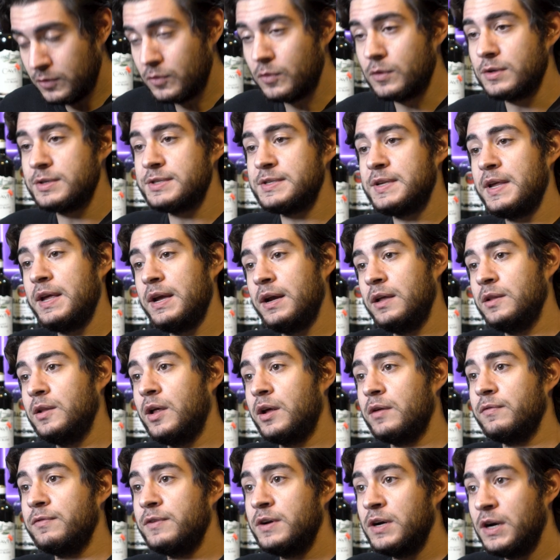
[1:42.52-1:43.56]
We're saying a
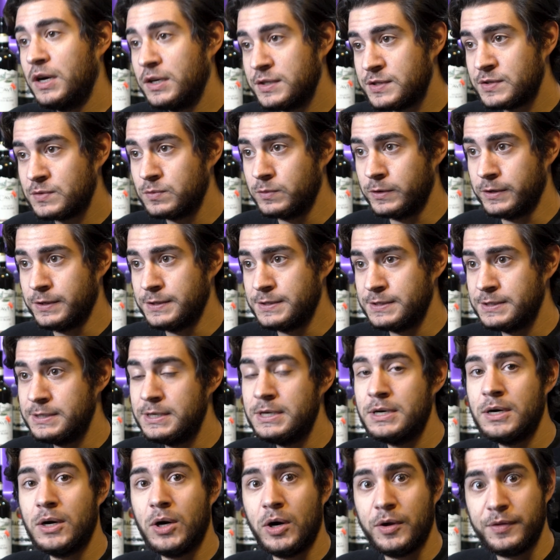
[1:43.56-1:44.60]
lot of cuss words
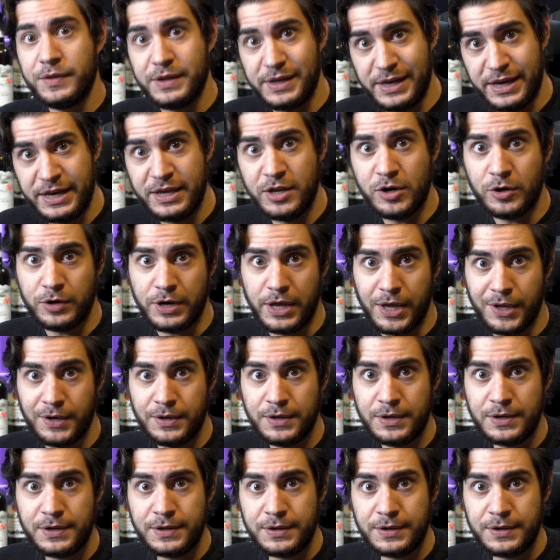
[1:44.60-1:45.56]
on the internet.